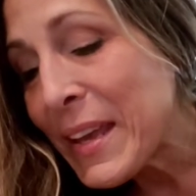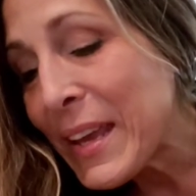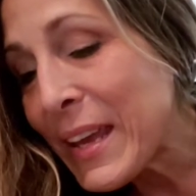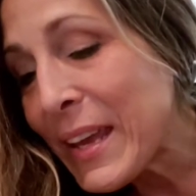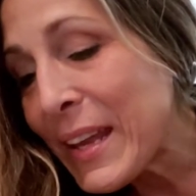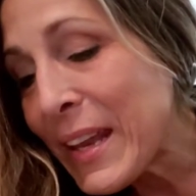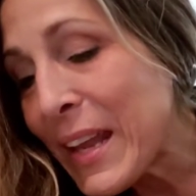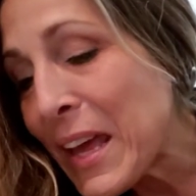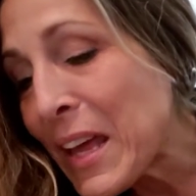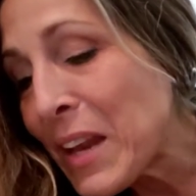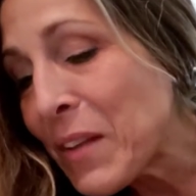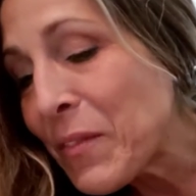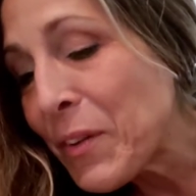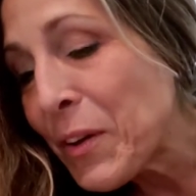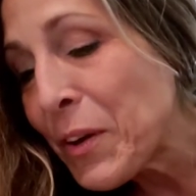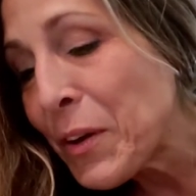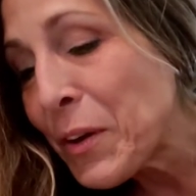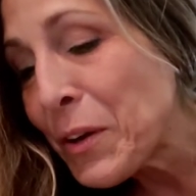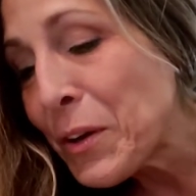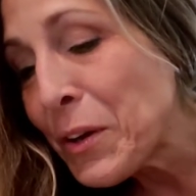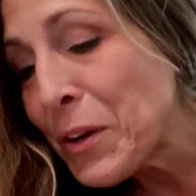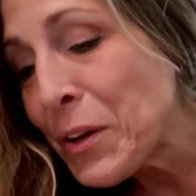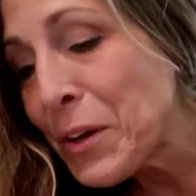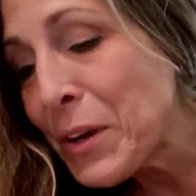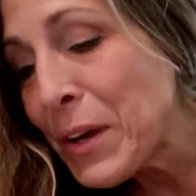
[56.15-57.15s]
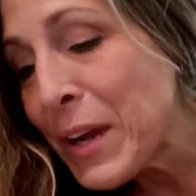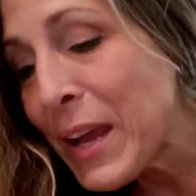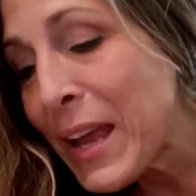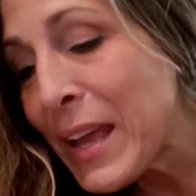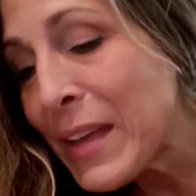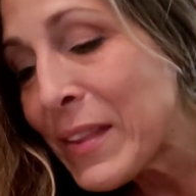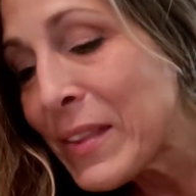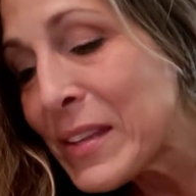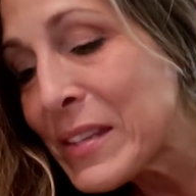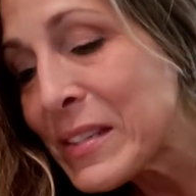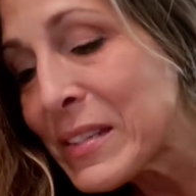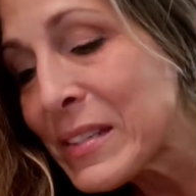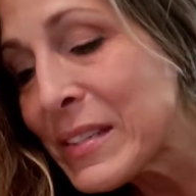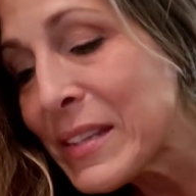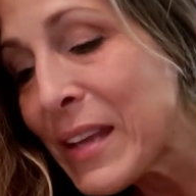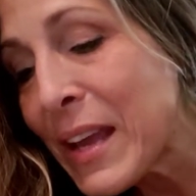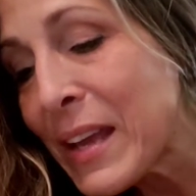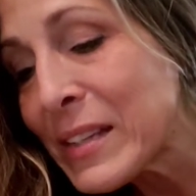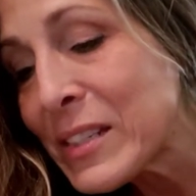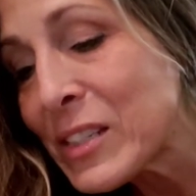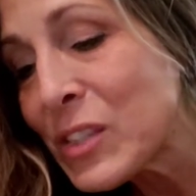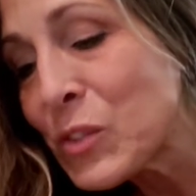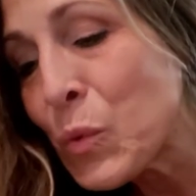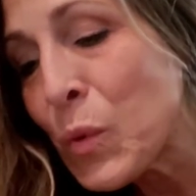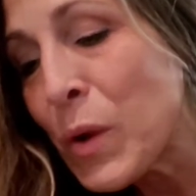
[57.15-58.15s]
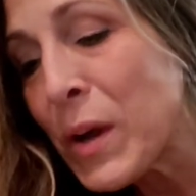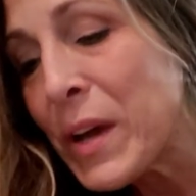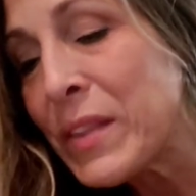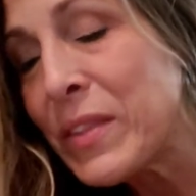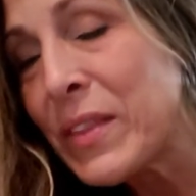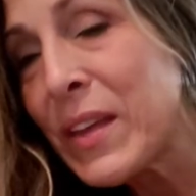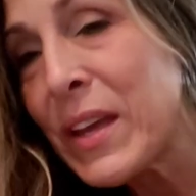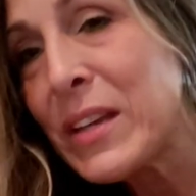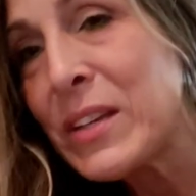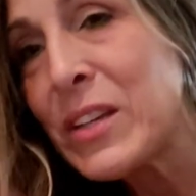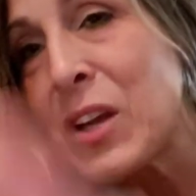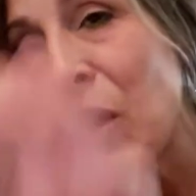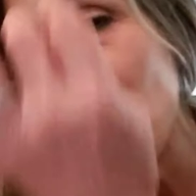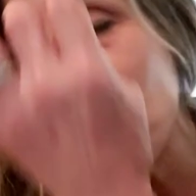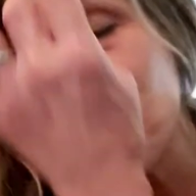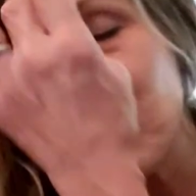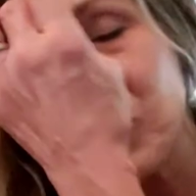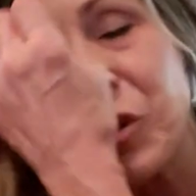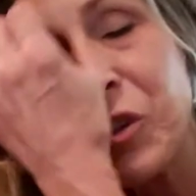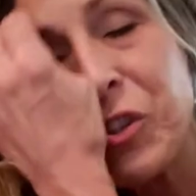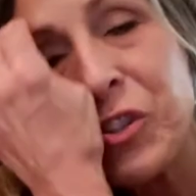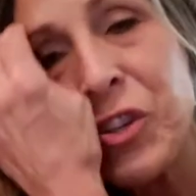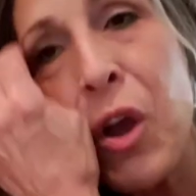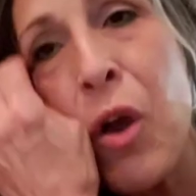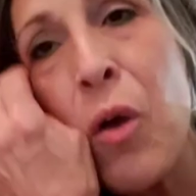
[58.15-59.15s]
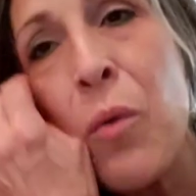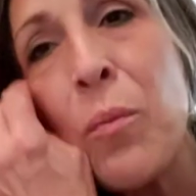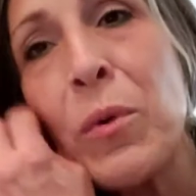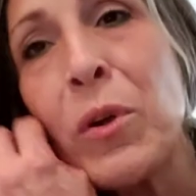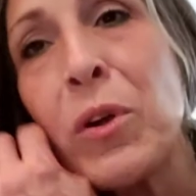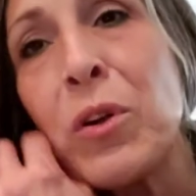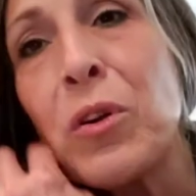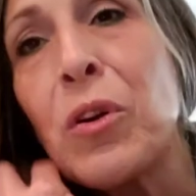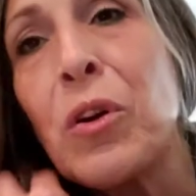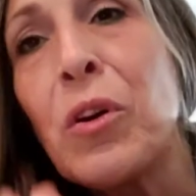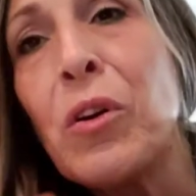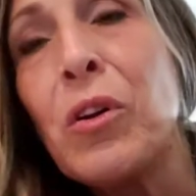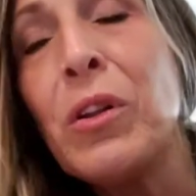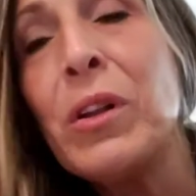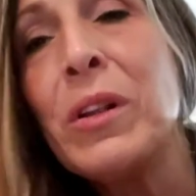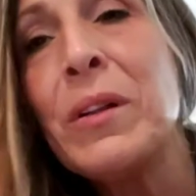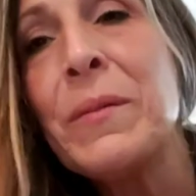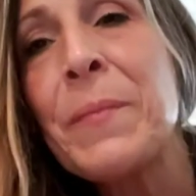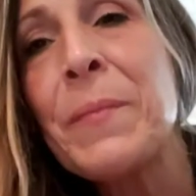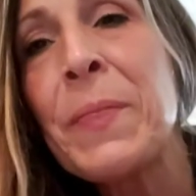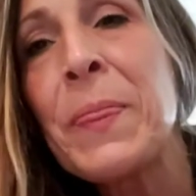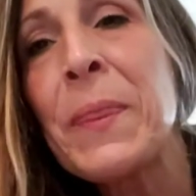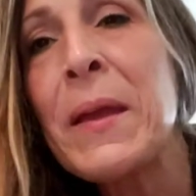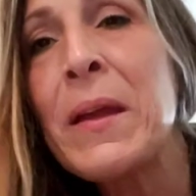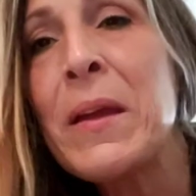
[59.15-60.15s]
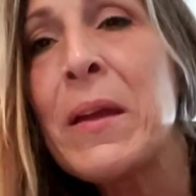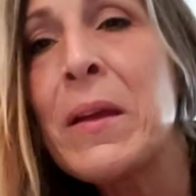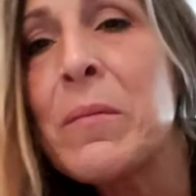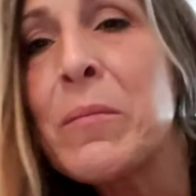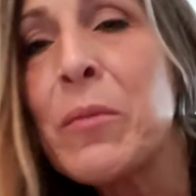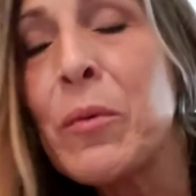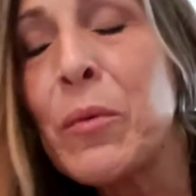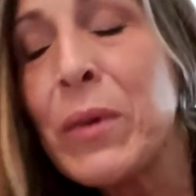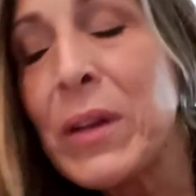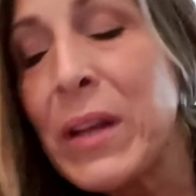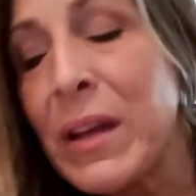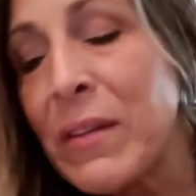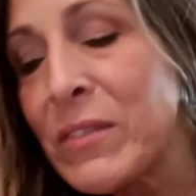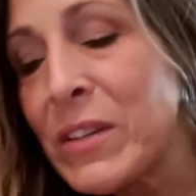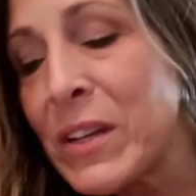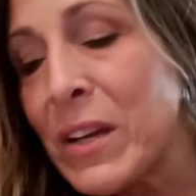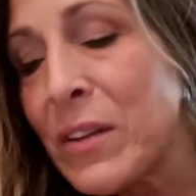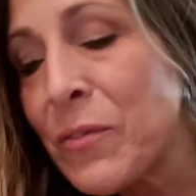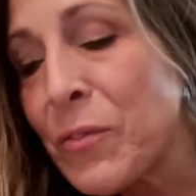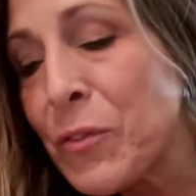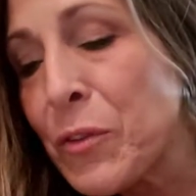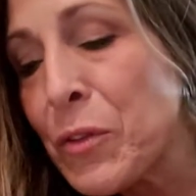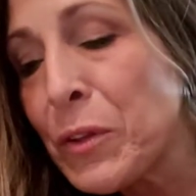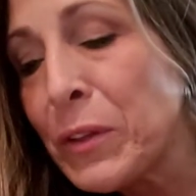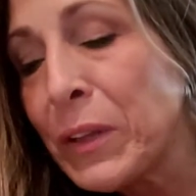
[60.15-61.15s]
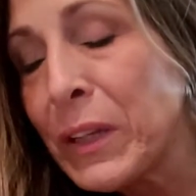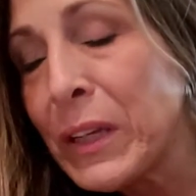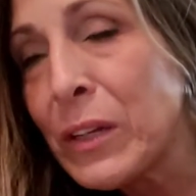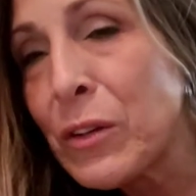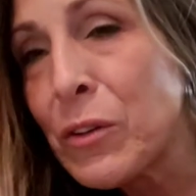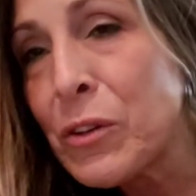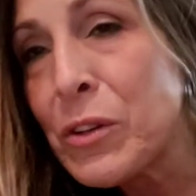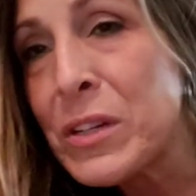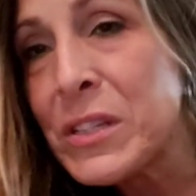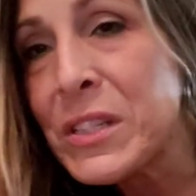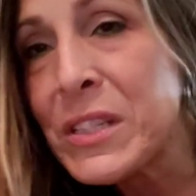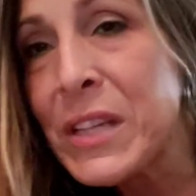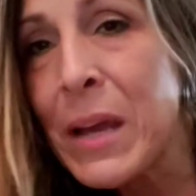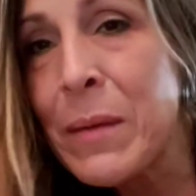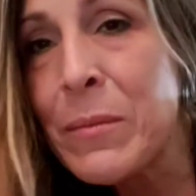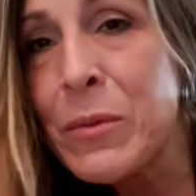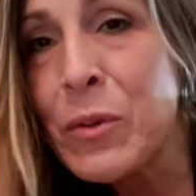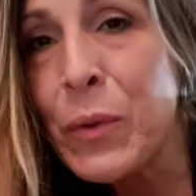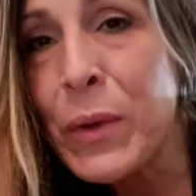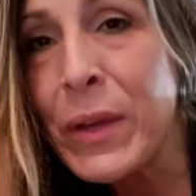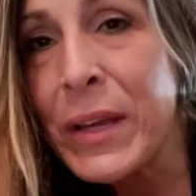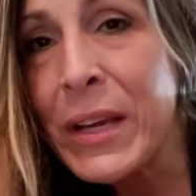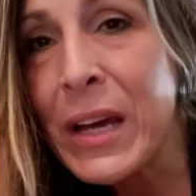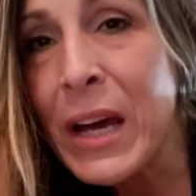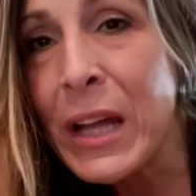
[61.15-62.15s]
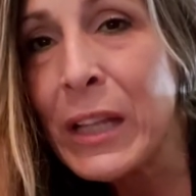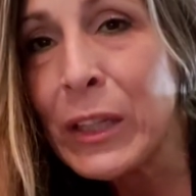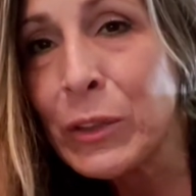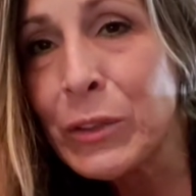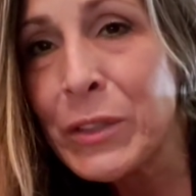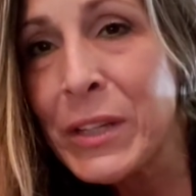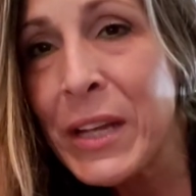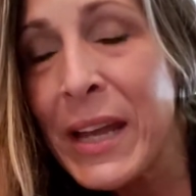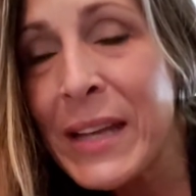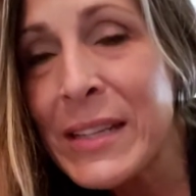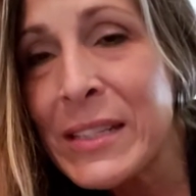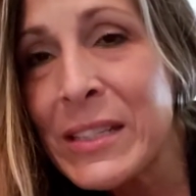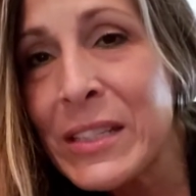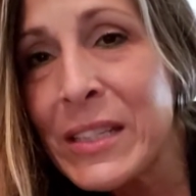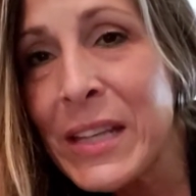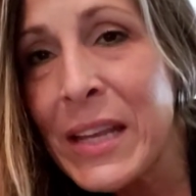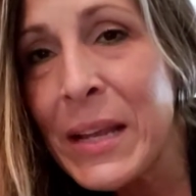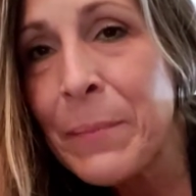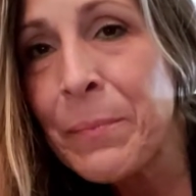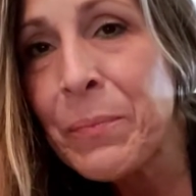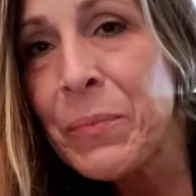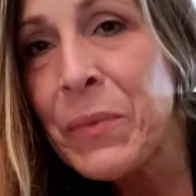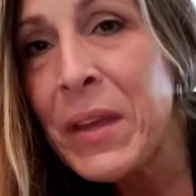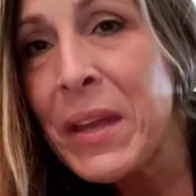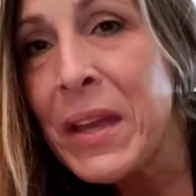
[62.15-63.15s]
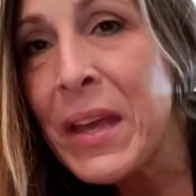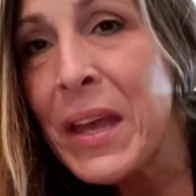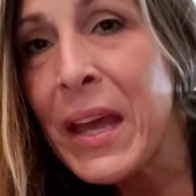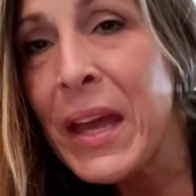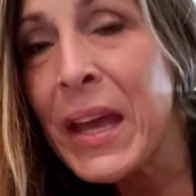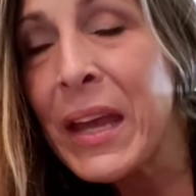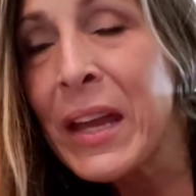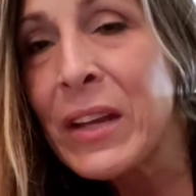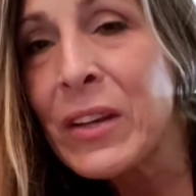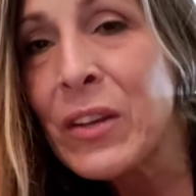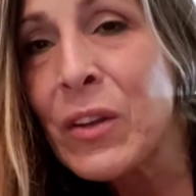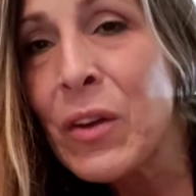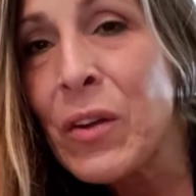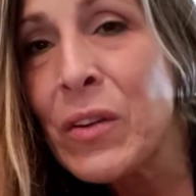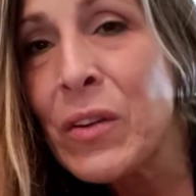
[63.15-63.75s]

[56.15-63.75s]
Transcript: And out of her and this next one, they don't show Merle what I've done for the litter is I'm doing color testing and